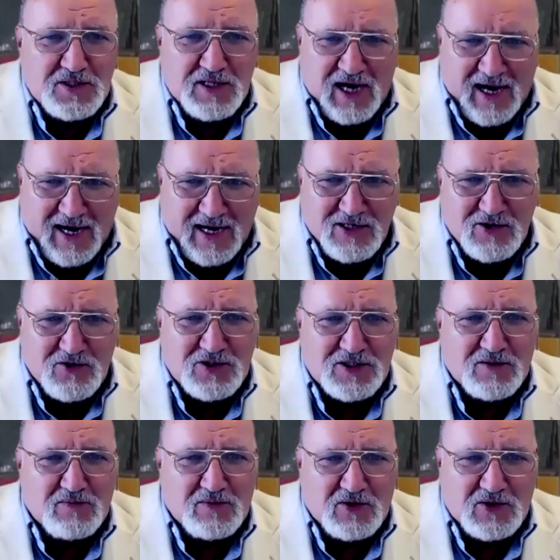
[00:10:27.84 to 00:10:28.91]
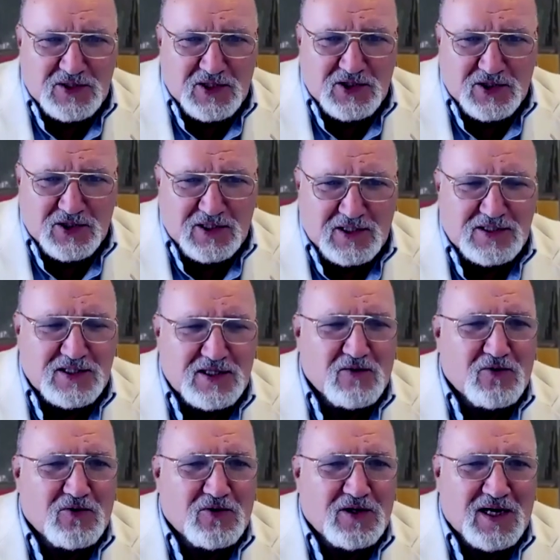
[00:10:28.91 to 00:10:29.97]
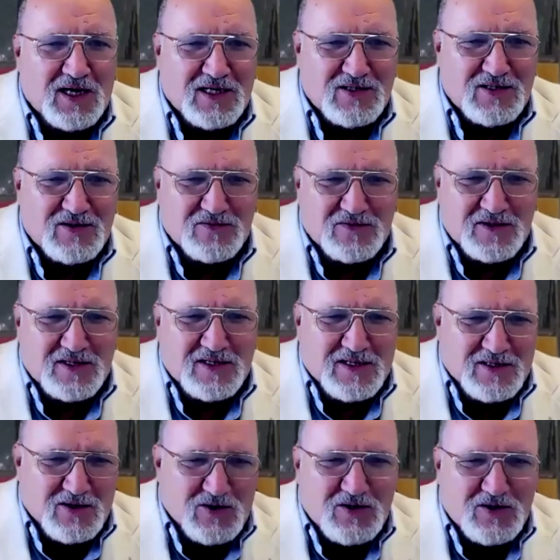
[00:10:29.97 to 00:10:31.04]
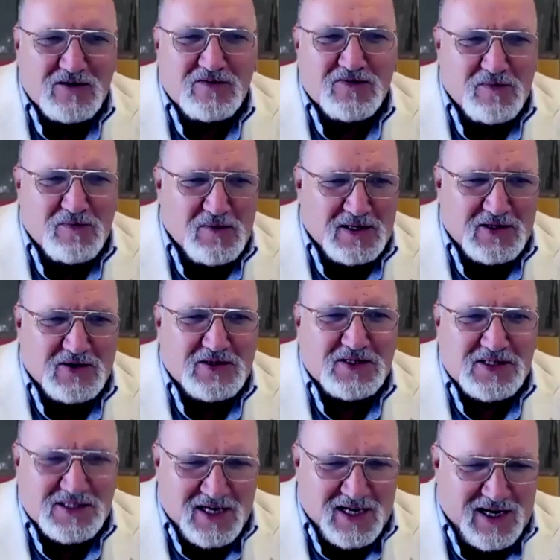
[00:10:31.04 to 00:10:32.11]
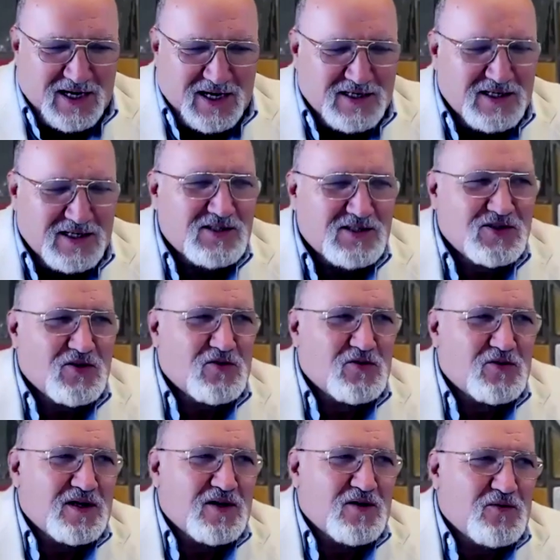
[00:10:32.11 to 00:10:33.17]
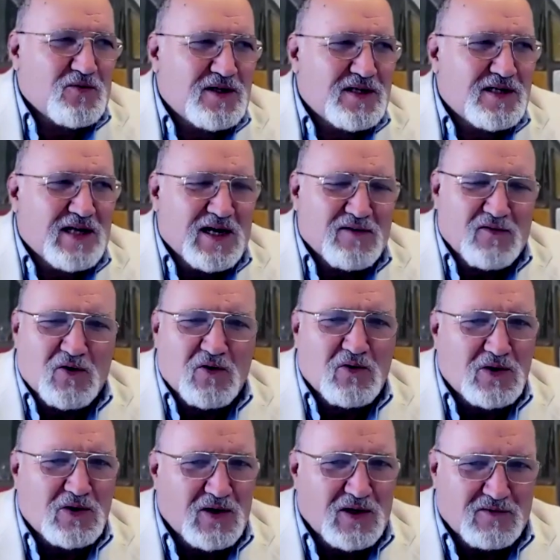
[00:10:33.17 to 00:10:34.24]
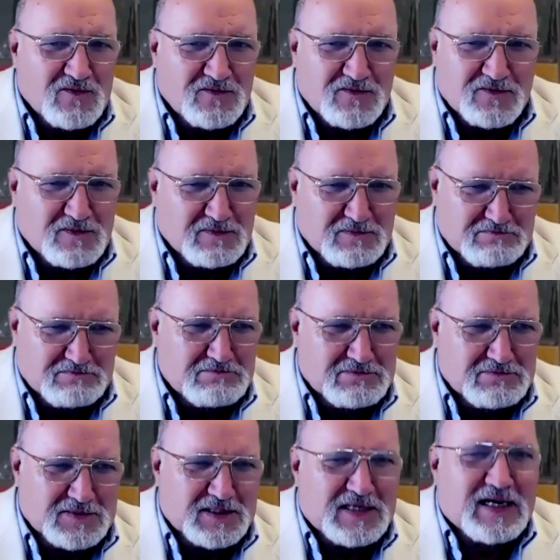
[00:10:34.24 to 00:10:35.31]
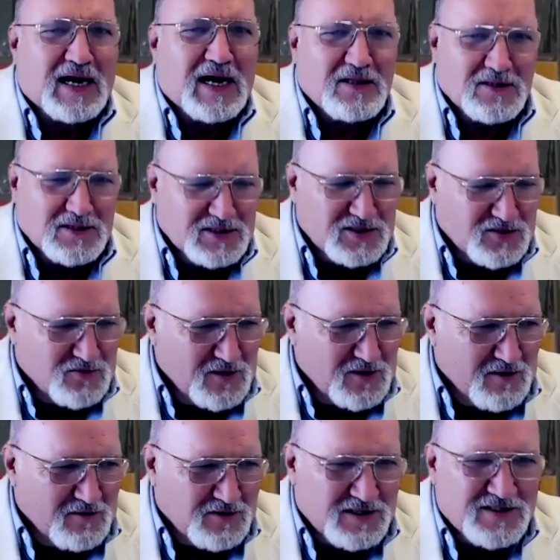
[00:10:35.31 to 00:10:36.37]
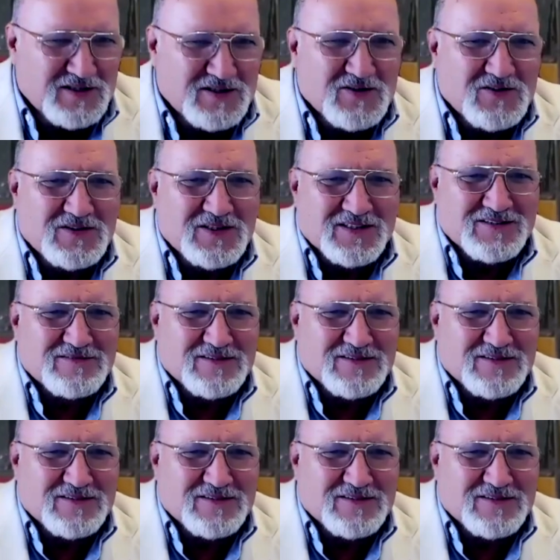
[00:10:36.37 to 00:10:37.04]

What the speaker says: actors and musicians that were kind of looking for money on the side. And so we didn't have a whole lot of legalities around it, you know, like